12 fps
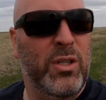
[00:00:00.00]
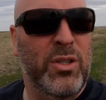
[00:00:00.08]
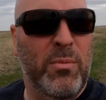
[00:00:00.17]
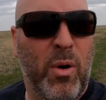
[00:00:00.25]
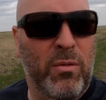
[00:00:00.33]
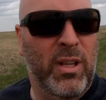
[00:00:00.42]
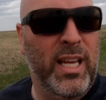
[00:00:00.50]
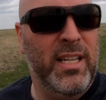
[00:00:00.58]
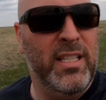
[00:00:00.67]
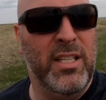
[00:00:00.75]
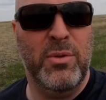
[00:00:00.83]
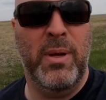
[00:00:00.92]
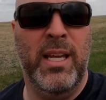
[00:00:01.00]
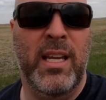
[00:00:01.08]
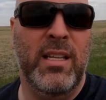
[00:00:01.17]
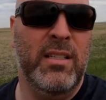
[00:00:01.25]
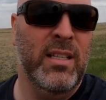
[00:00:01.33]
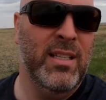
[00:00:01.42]
do some overlanding this
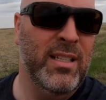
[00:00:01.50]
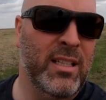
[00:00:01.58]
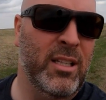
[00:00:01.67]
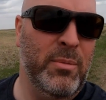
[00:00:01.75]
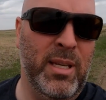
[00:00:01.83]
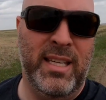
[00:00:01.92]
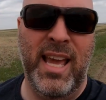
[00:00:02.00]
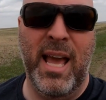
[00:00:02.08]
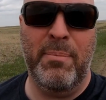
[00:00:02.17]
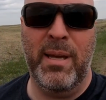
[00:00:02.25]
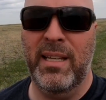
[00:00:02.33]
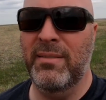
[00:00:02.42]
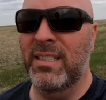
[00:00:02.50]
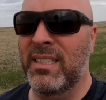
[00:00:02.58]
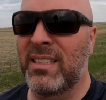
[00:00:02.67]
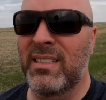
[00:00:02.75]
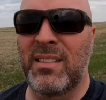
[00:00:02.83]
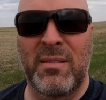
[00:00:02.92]
weekend, a little bit of camping,
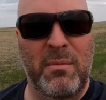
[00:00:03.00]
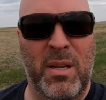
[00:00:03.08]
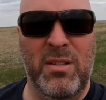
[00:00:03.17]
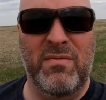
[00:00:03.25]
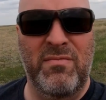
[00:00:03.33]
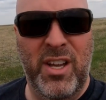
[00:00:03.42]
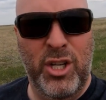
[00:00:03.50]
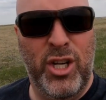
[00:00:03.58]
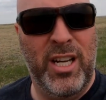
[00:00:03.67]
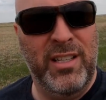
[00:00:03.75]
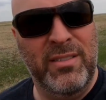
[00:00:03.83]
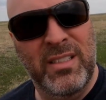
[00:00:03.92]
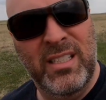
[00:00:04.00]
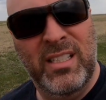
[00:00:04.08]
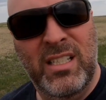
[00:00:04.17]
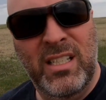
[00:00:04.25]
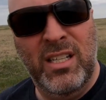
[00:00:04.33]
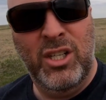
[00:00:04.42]
maybe some fishing,
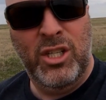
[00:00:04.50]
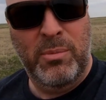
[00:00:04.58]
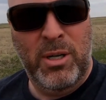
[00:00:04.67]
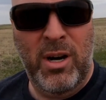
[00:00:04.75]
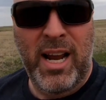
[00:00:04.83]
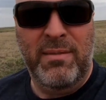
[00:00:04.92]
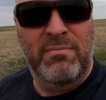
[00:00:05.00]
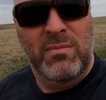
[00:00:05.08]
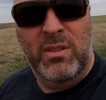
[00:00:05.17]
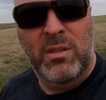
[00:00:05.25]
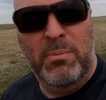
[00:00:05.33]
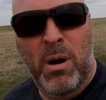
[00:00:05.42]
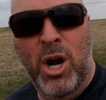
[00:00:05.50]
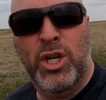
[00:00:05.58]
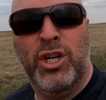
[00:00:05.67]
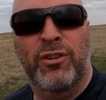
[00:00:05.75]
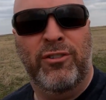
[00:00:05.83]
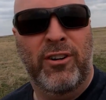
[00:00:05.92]
should be great.
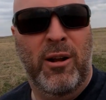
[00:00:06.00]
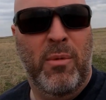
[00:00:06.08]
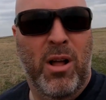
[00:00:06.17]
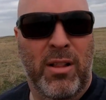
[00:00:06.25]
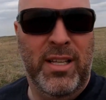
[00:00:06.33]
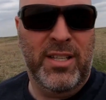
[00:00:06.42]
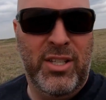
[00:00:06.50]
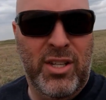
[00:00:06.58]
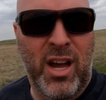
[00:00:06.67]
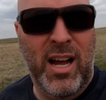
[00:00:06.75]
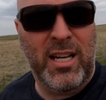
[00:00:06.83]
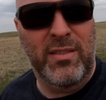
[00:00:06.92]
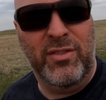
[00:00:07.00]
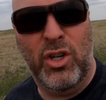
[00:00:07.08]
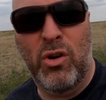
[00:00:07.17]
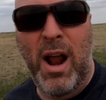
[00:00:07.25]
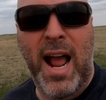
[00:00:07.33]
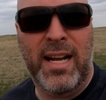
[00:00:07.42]
Departure from all this talk of
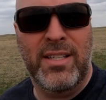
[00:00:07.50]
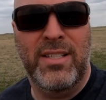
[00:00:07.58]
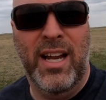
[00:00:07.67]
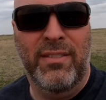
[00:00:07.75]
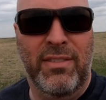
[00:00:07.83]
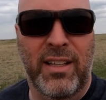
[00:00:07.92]
track stuff